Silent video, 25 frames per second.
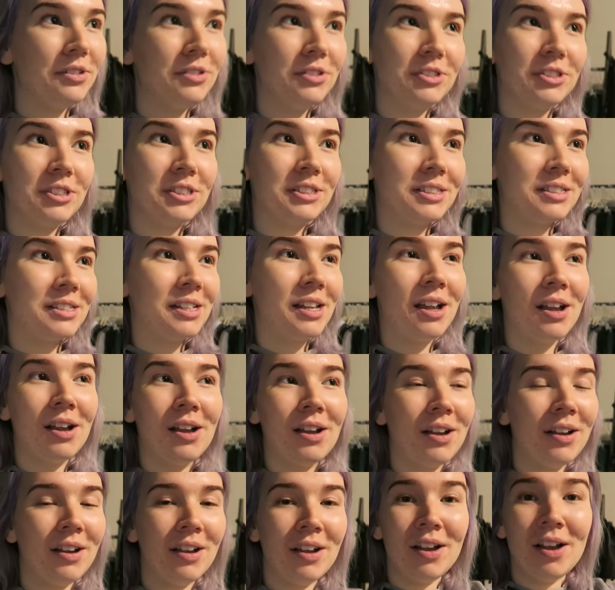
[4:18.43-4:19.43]
can just
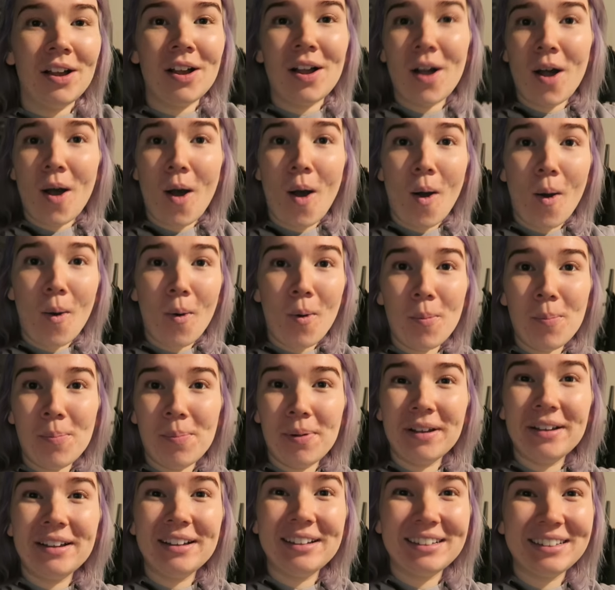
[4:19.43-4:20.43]

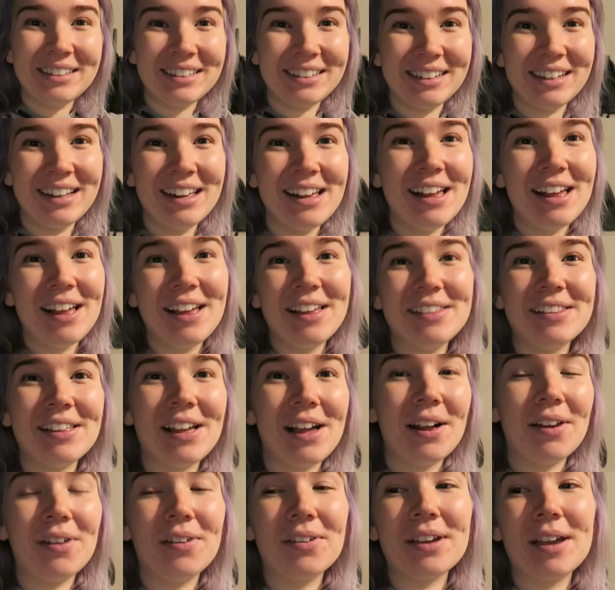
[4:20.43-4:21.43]
hope
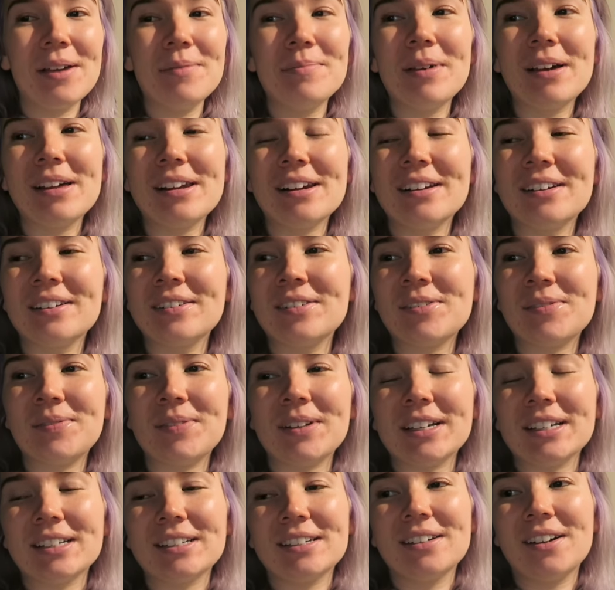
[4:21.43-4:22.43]
that'll get better oh
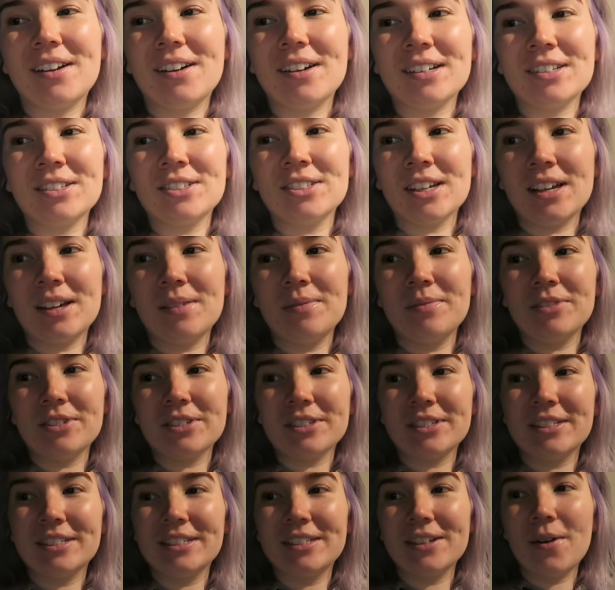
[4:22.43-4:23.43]
my gosh i'm
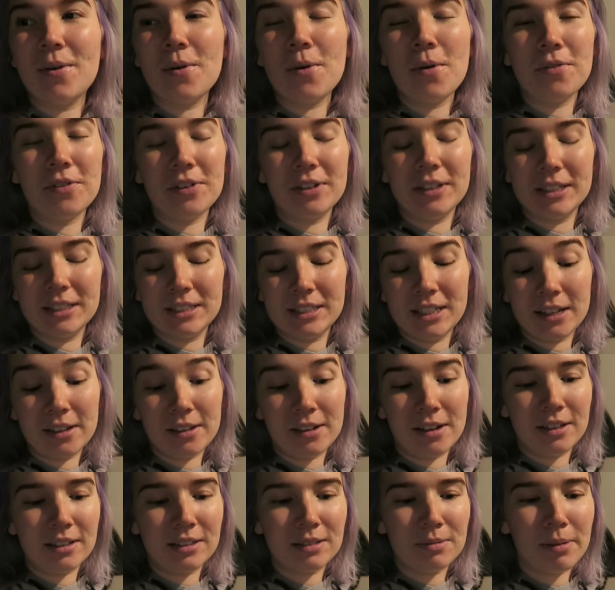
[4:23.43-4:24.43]
just so over the
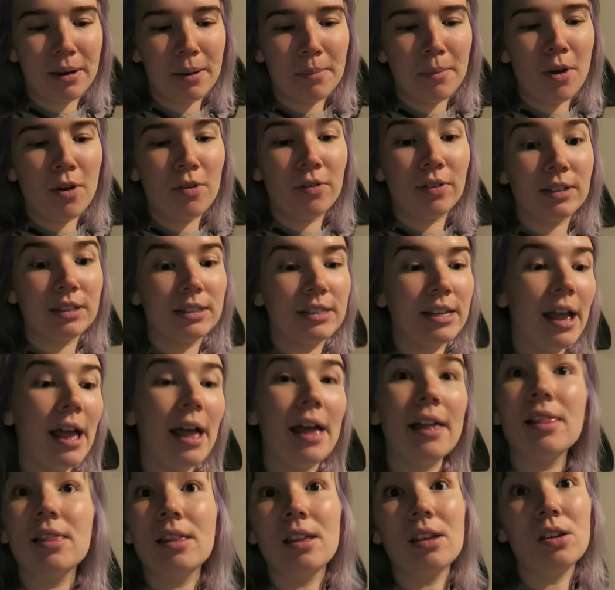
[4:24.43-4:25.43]
sickness but i'm over
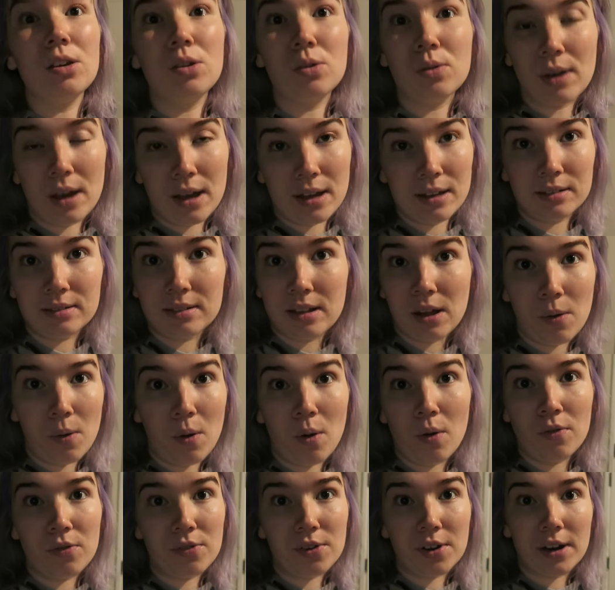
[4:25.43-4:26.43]
telling you guys how
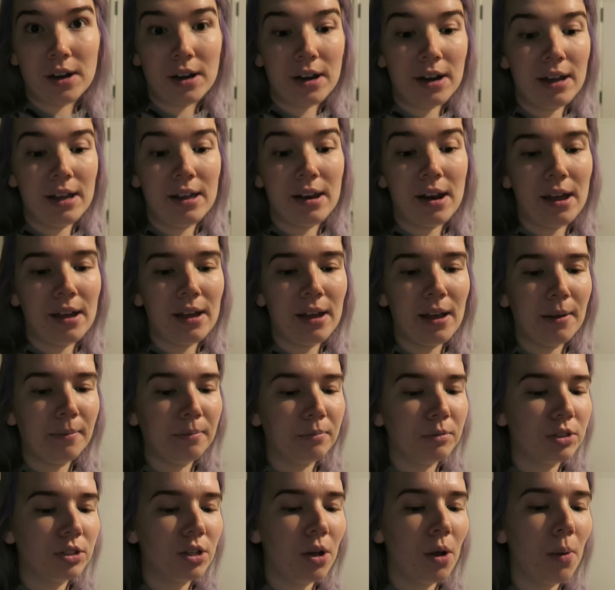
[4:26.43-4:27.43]
over it i
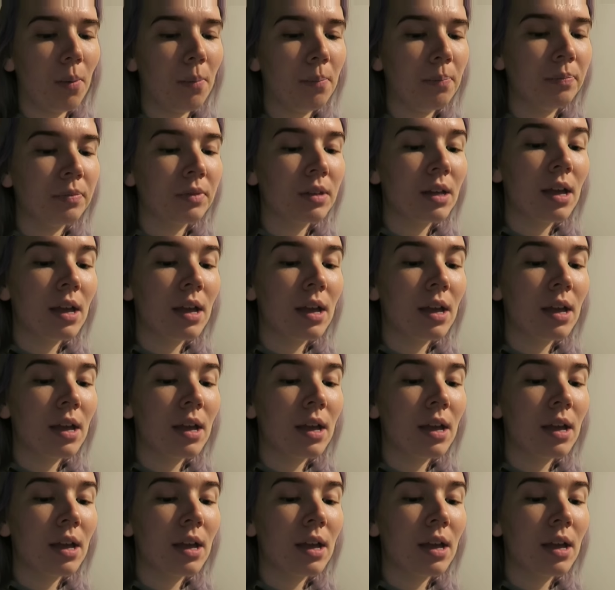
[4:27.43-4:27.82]
am so